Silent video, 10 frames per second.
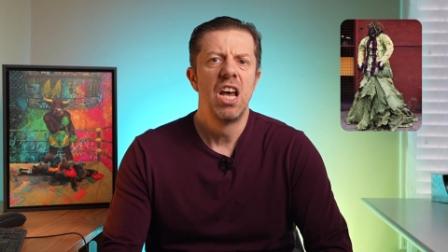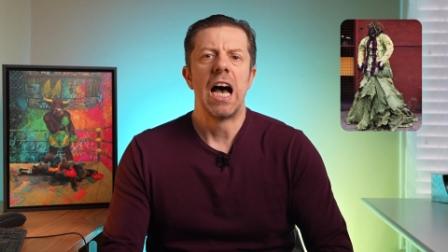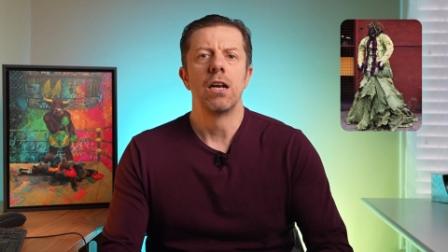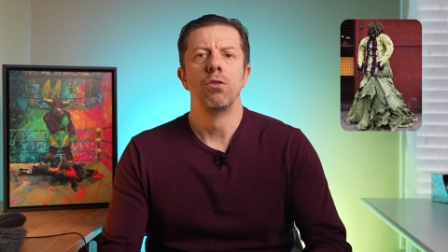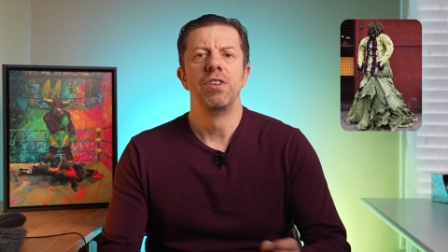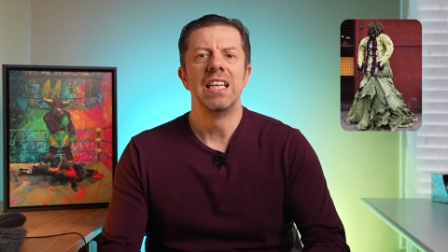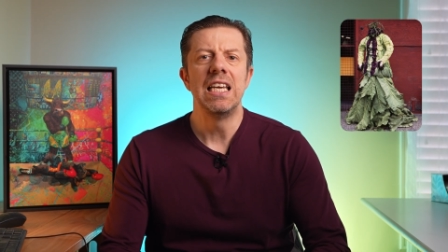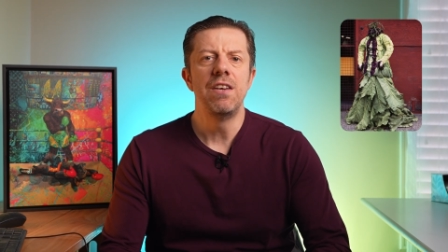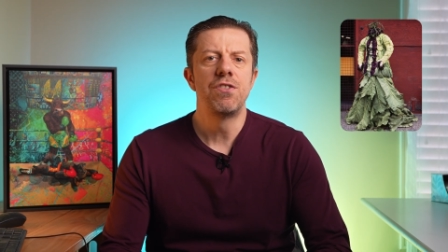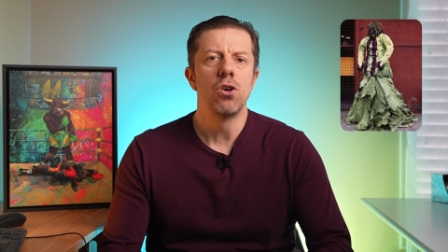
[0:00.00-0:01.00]
out of
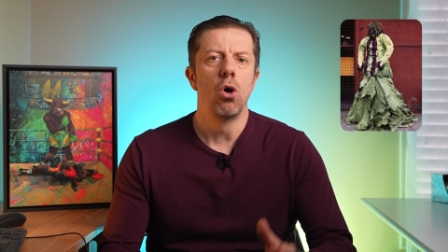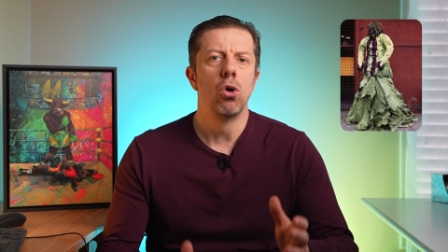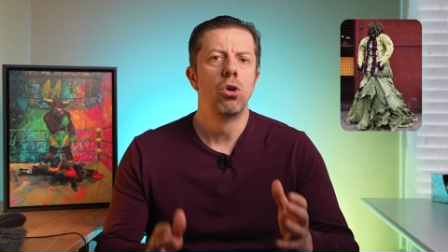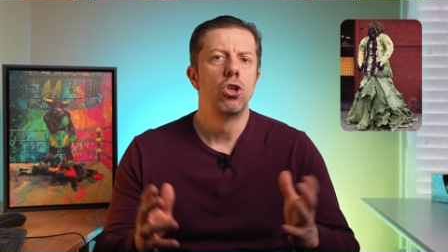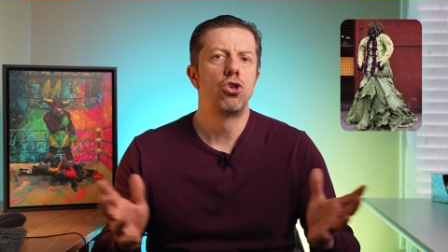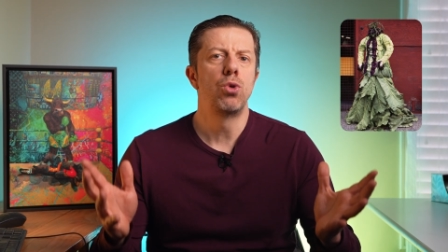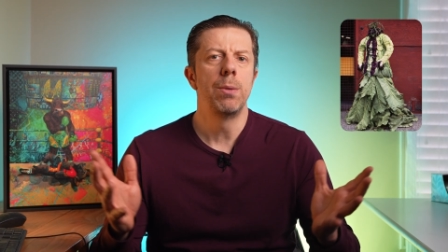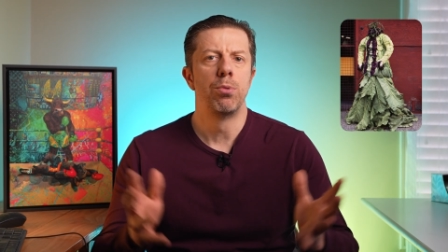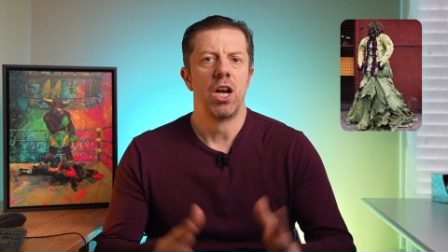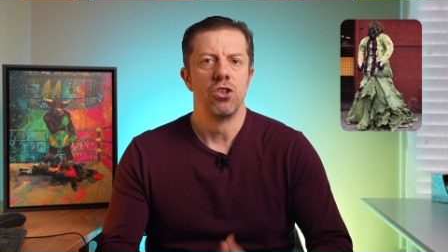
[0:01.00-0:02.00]
leaves or tree
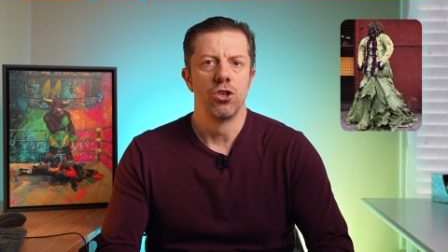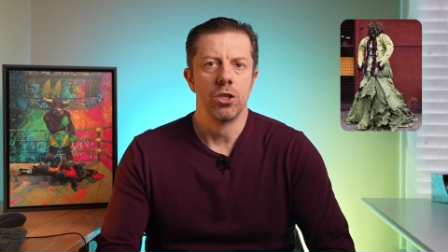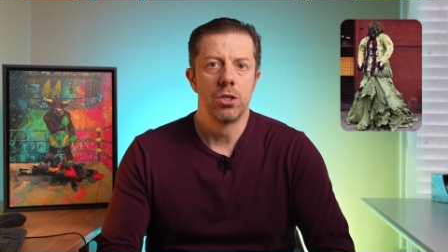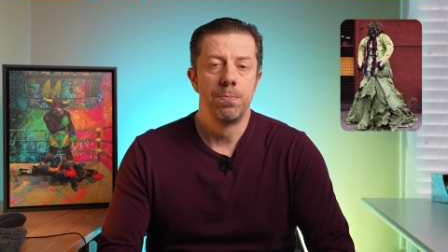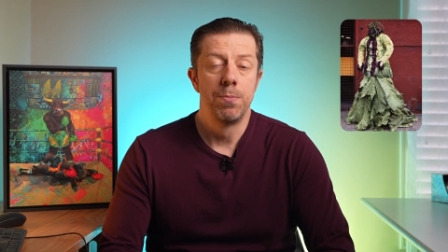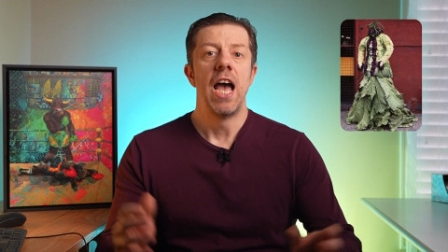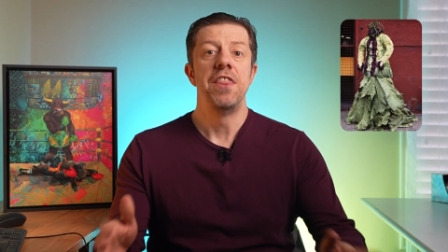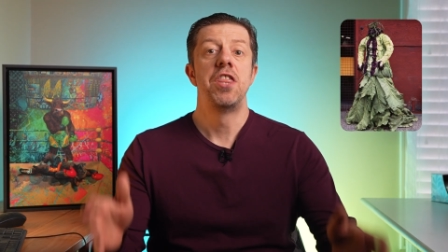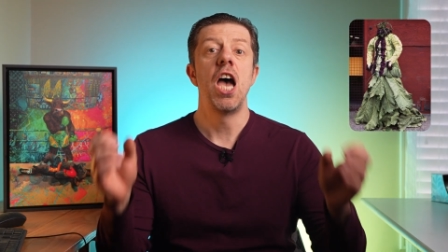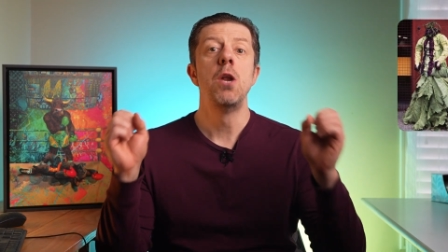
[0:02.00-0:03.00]
branches.
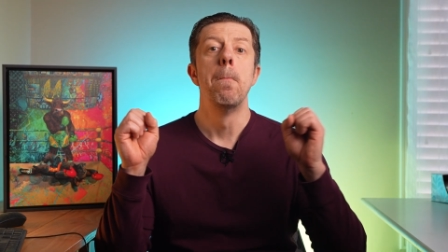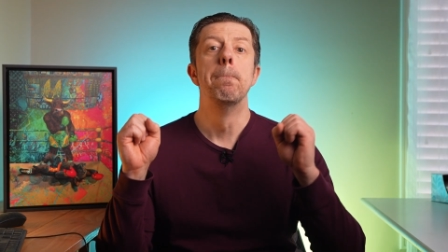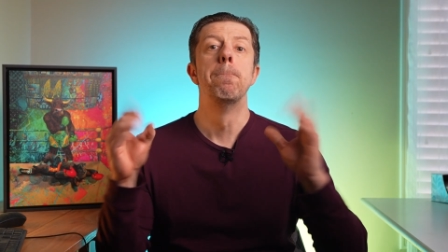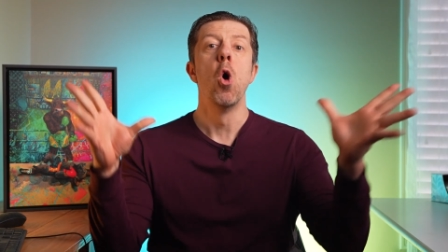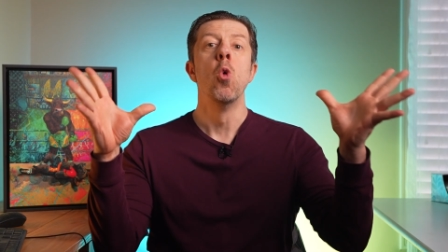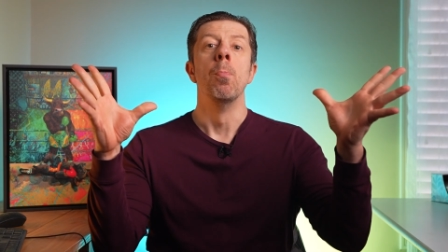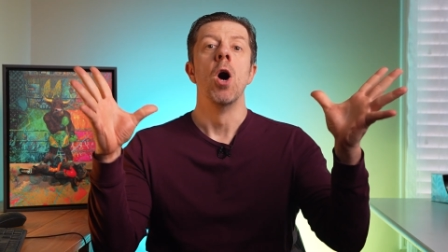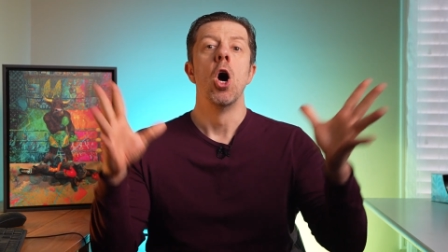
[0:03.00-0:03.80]
And then, boom,